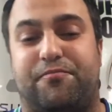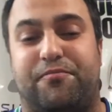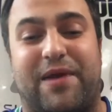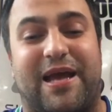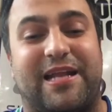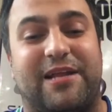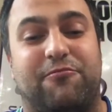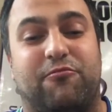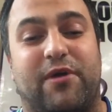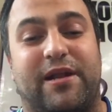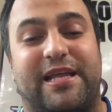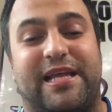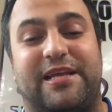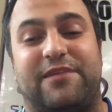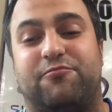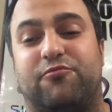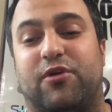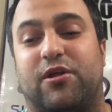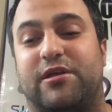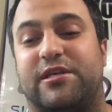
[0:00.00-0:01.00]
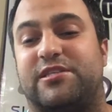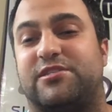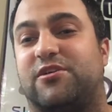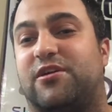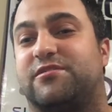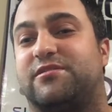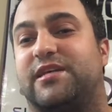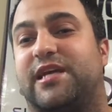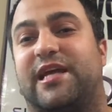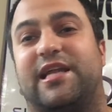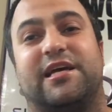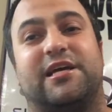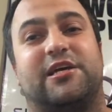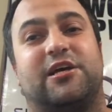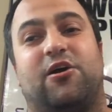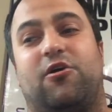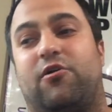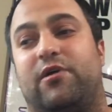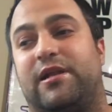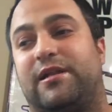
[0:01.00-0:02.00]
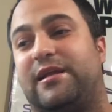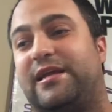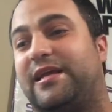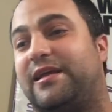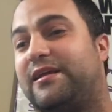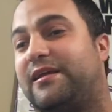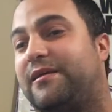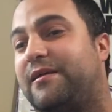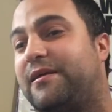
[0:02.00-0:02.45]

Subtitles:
depending on when he really starts to get it going.